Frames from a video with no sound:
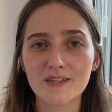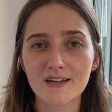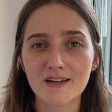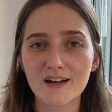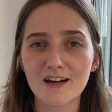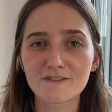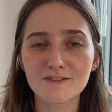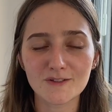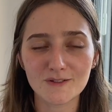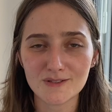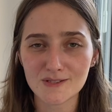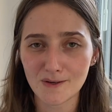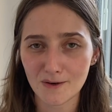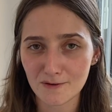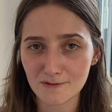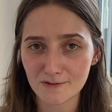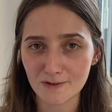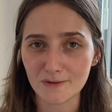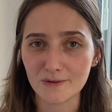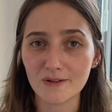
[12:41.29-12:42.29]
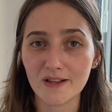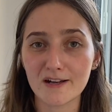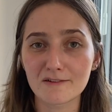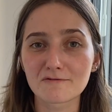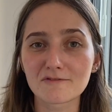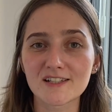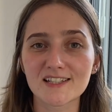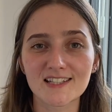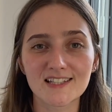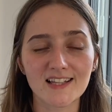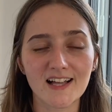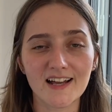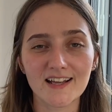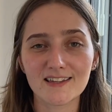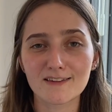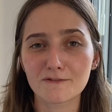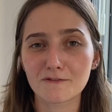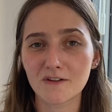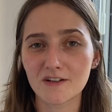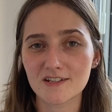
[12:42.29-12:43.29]
Of course, overall, I really like
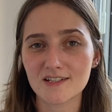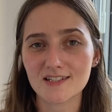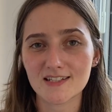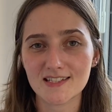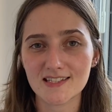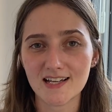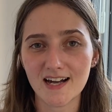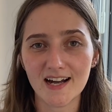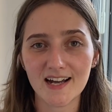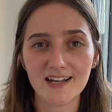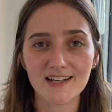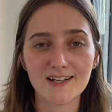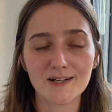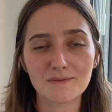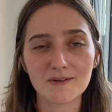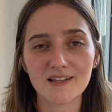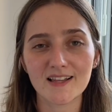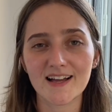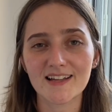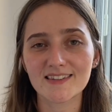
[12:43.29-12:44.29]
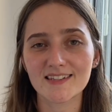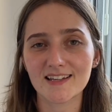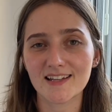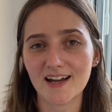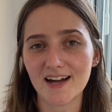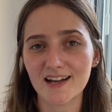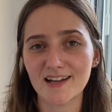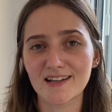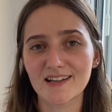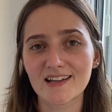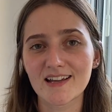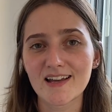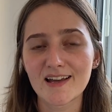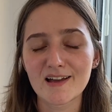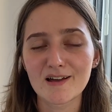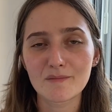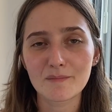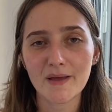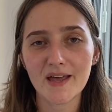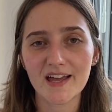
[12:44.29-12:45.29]
the finished design. I'm glad that I
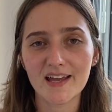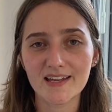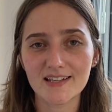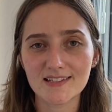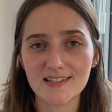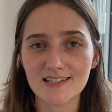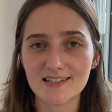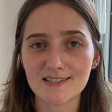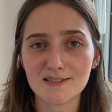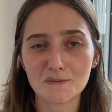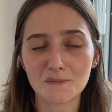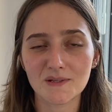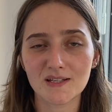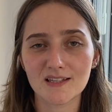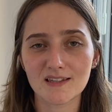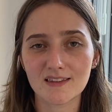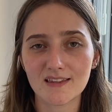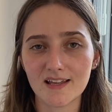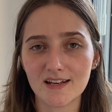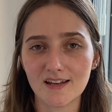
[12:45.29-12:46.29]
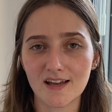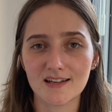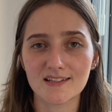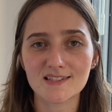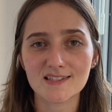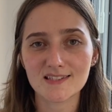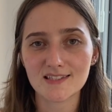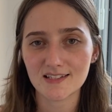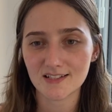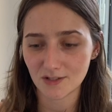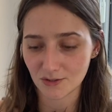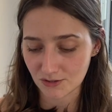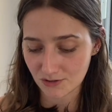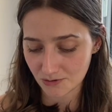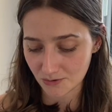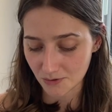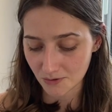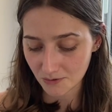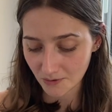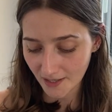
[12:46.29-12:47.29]
paired this with a nice
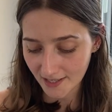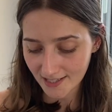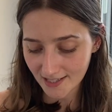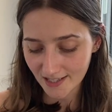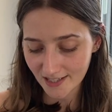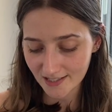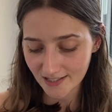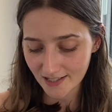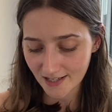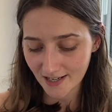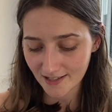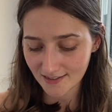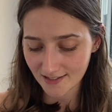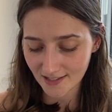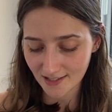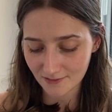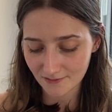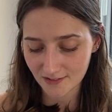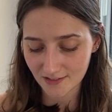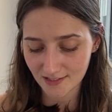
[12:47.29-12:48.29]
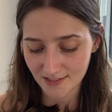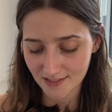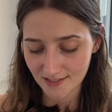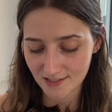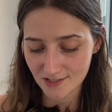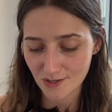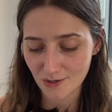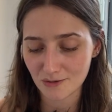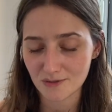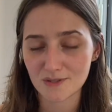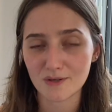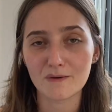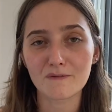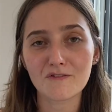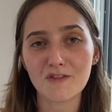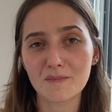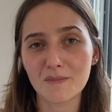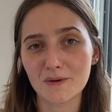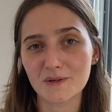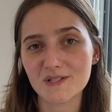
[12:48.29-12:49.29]
neutral grey colour. I think it really shows off
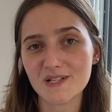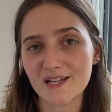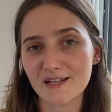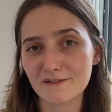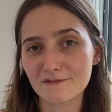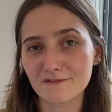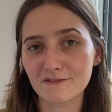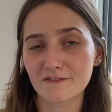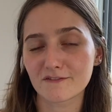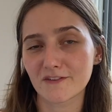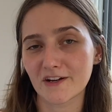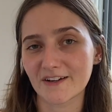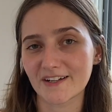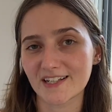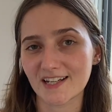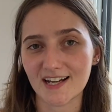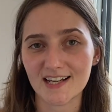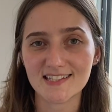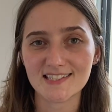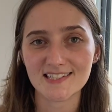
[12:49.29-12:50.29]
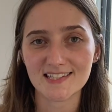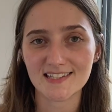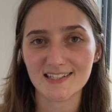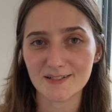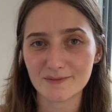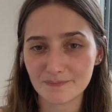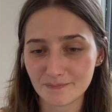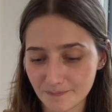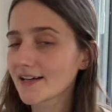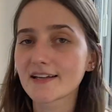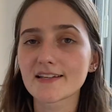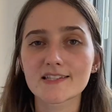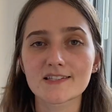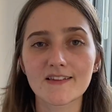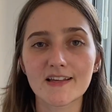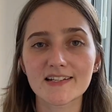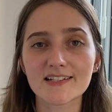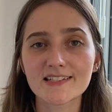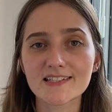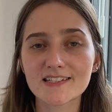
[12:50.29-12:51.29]
the motif very nicely. So
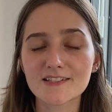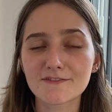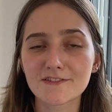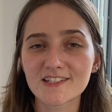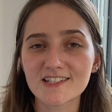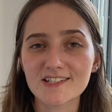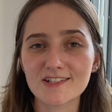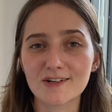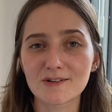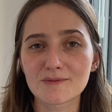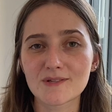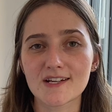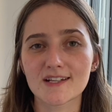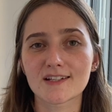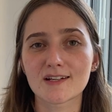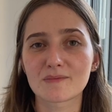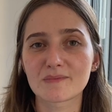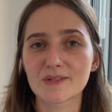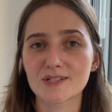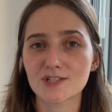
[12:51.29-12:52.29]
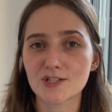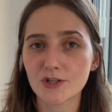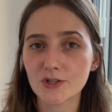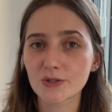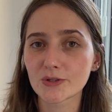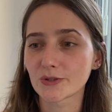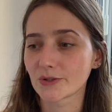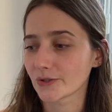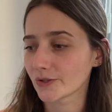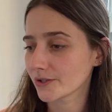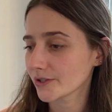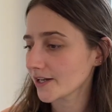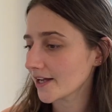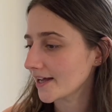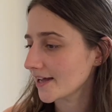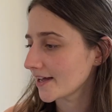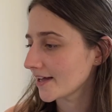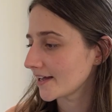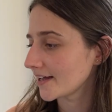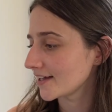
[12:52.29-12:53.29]
that is finished object number 2,
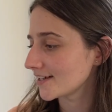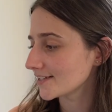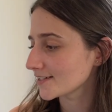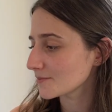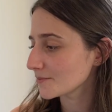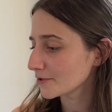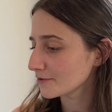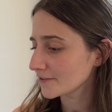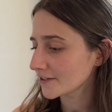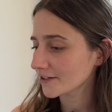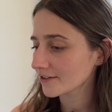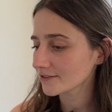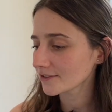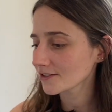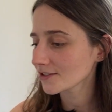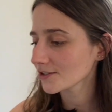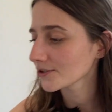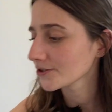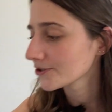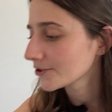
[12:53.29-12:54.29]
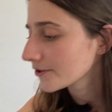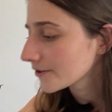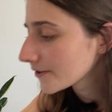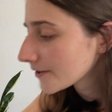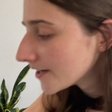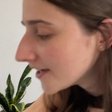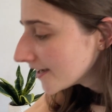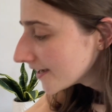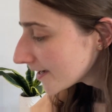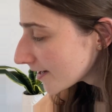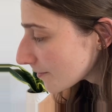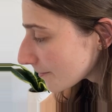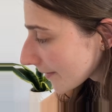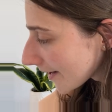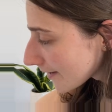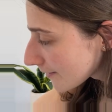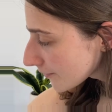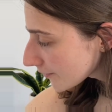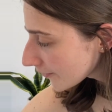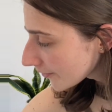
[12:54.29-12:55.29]
and moving on to my
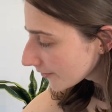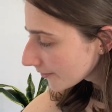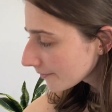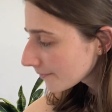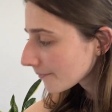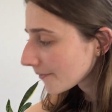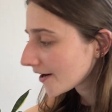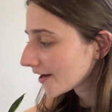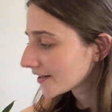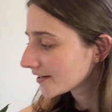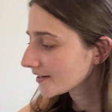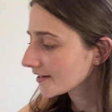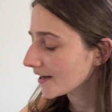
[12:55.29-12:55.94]
third one.